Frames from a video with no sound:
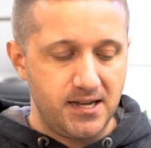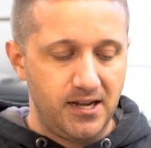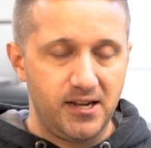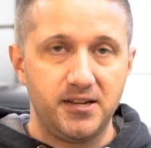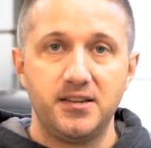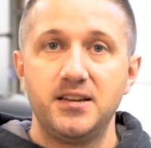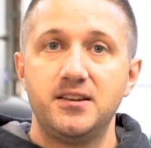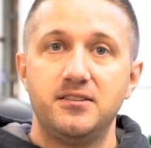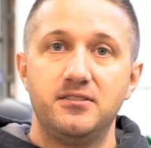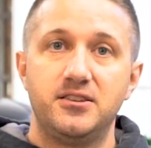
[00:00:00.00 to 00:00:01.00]
Uh,
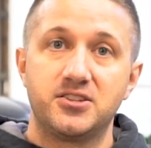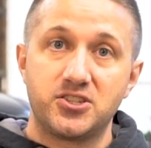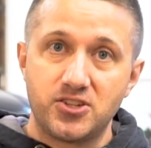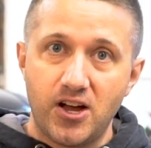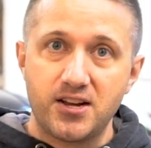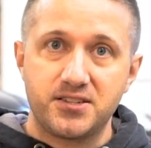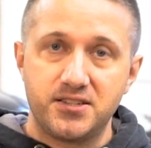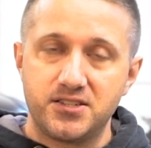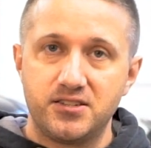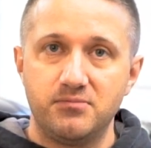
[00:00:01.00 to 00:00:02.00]
the stock
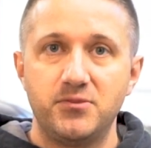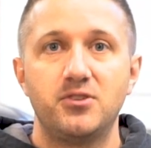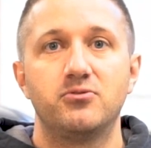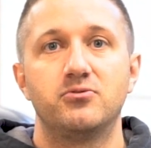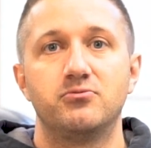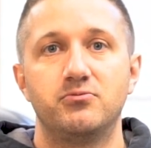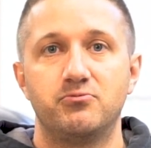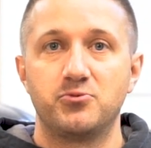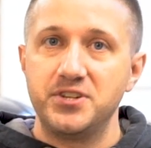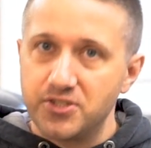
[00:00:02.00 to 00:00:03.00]
system
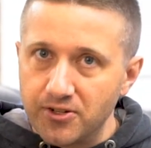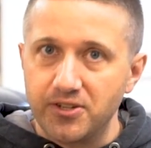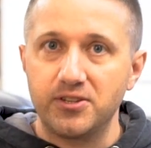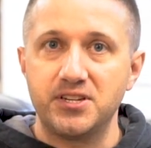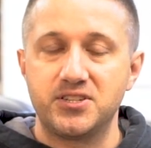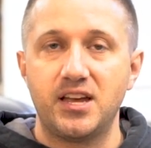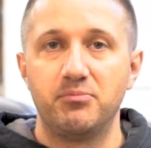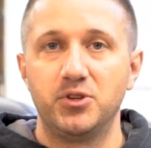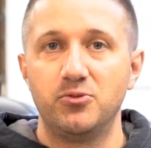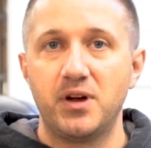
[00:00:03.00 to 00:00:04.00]
recirculates
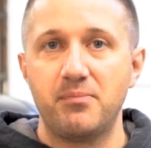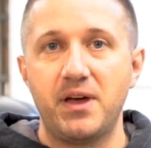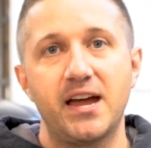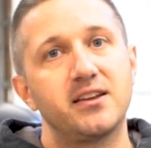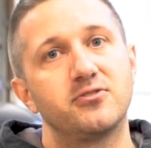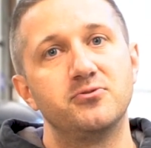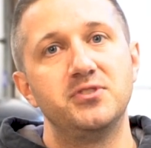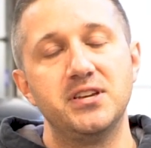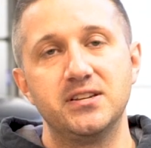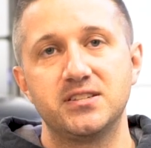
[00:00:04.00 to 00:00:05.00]
that blow by back through
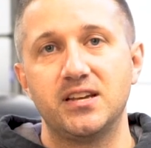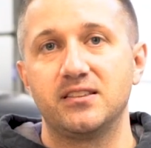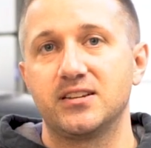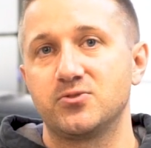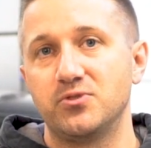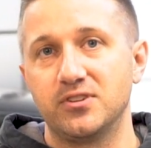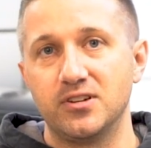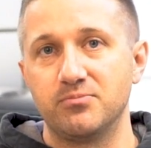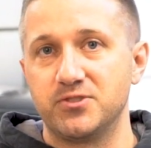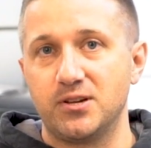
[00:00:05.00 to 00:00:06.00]
the intake. That's what
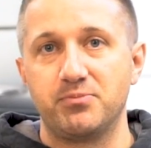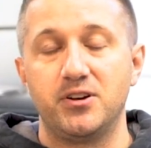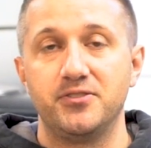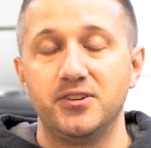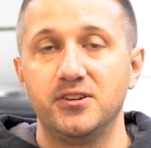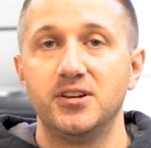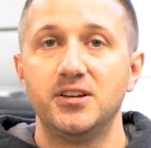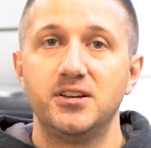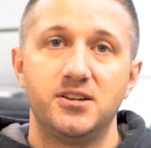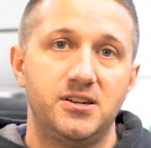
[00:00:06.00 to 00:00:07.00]
gums up all the
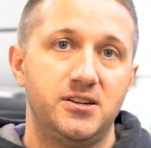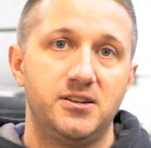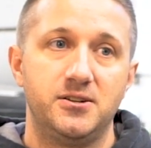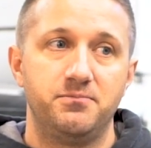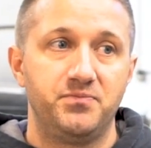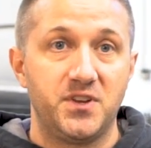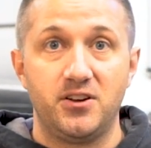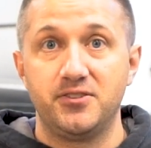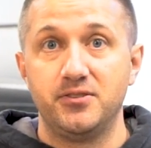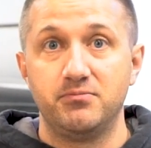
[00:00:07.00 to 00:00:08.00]
uh,
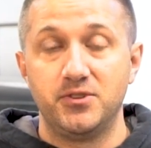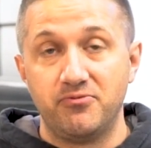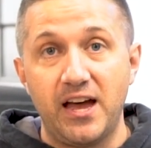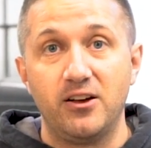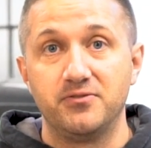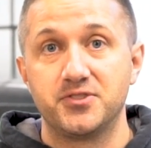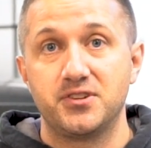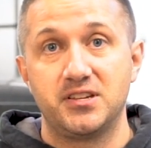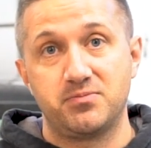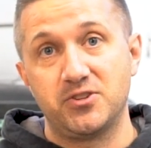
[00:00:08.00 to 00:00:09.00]
all the, the
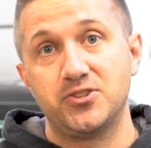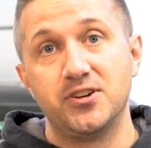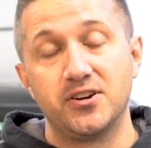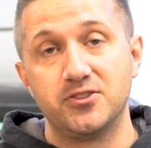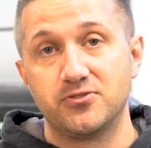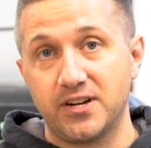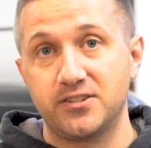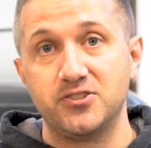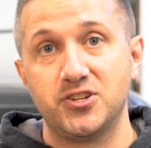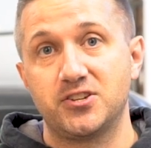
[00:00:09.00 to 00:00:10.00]
valves, especially on
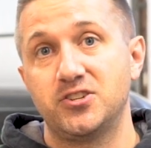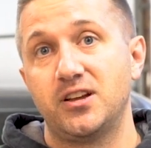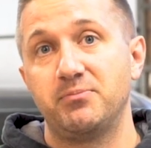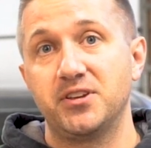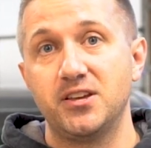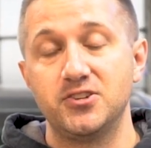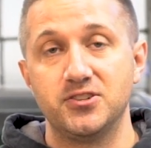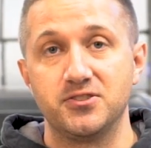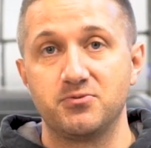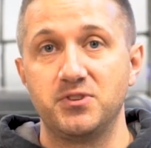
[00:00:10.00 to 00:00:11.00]
direct injection
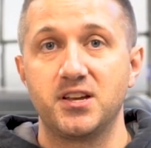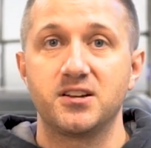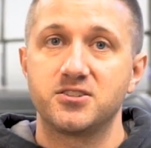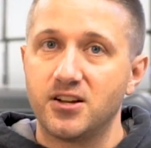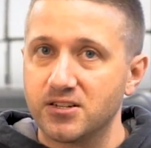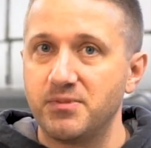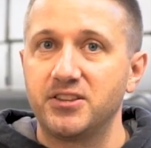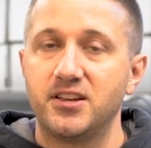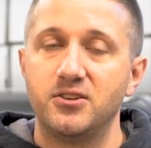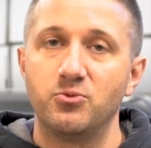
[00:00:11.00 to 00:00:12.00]
applications. We kind of talked
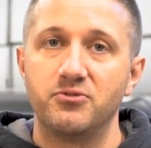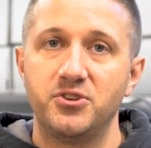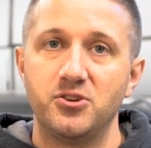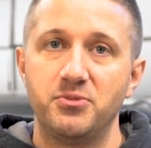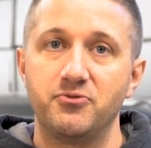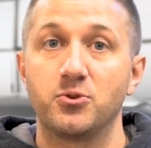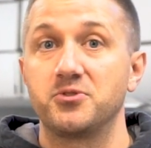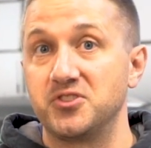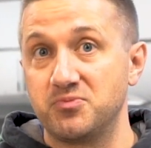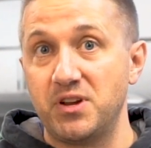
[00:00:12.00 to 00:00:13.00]
about that in one video before
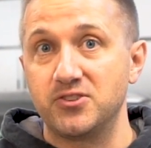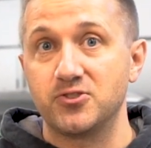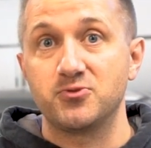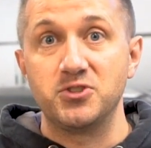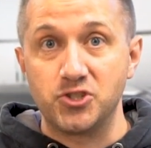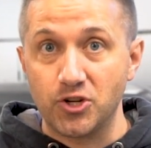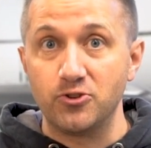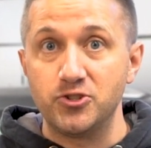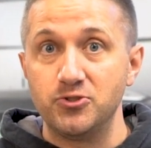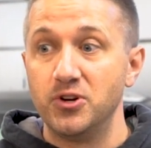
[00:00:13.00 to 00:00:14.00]
with the spacers. We
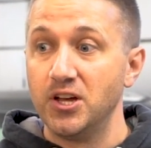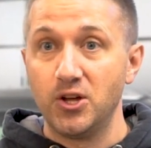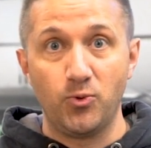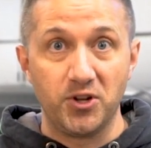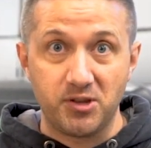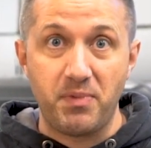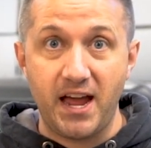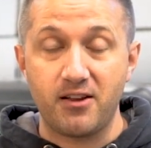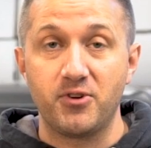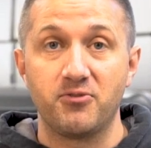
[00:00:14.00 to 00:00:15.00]
showed you what the
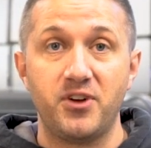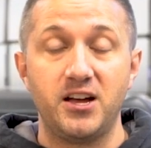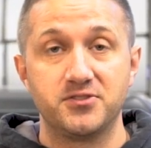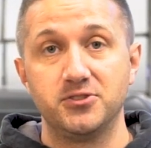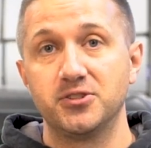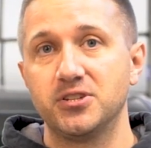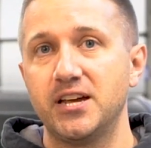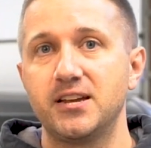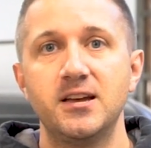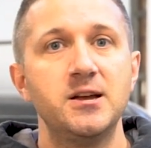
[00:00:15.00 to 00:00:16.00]
back of our valves look
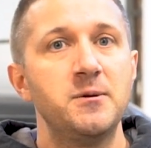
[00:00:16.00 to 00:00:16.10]
like.